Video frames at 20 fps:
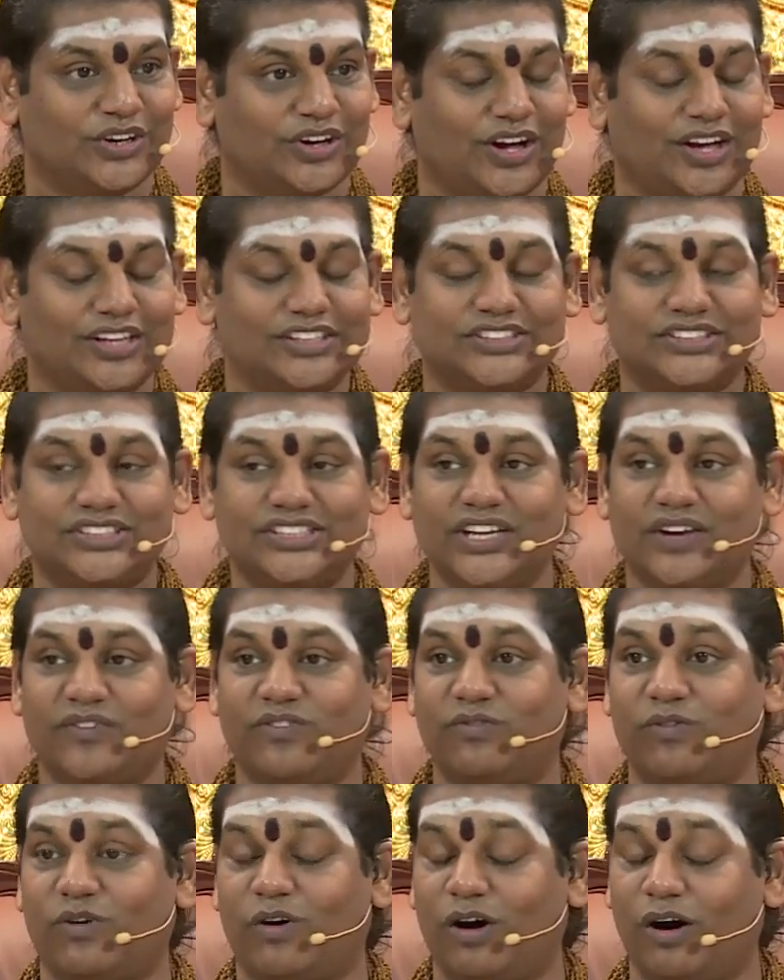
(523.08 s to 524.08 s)
I see a
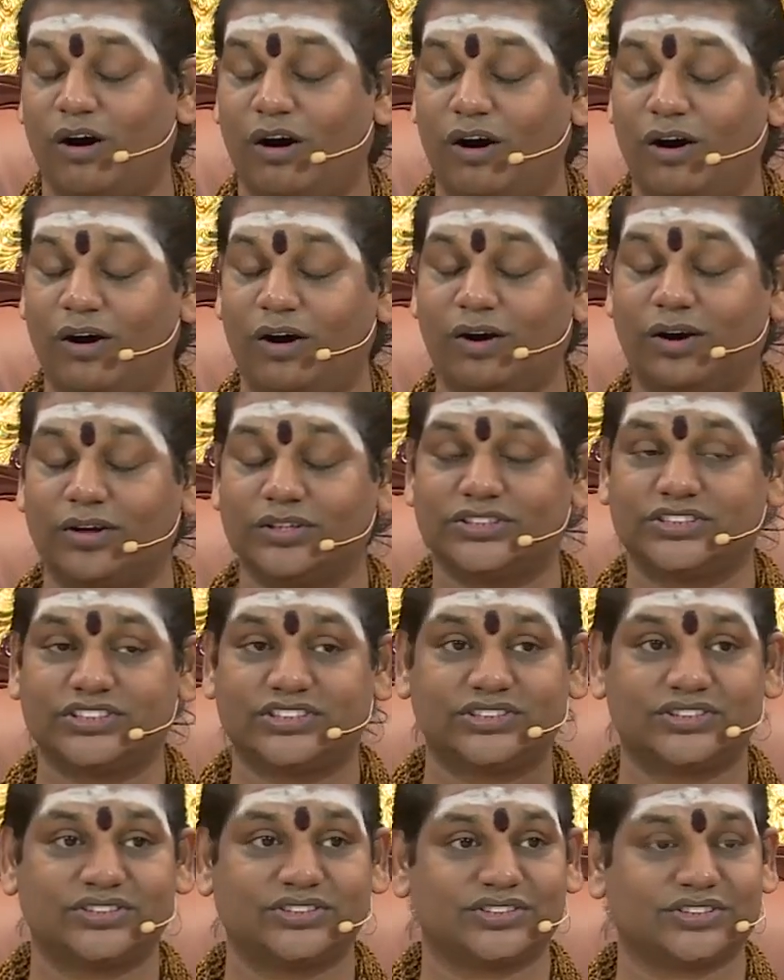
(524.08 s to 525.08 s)

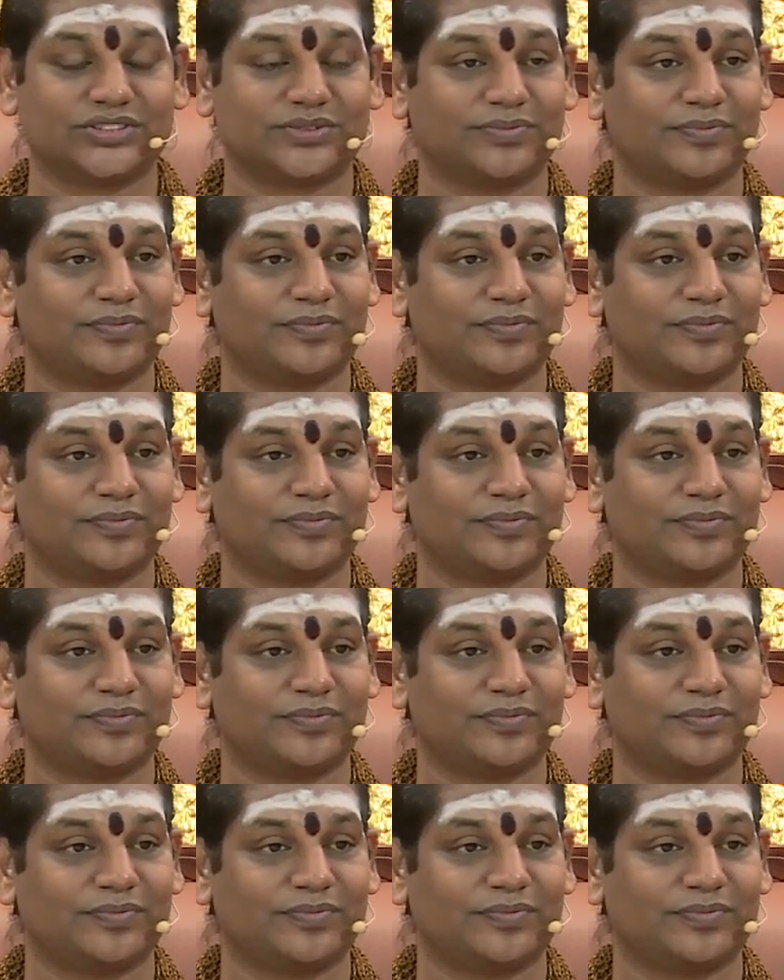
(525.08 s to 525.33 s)
vast,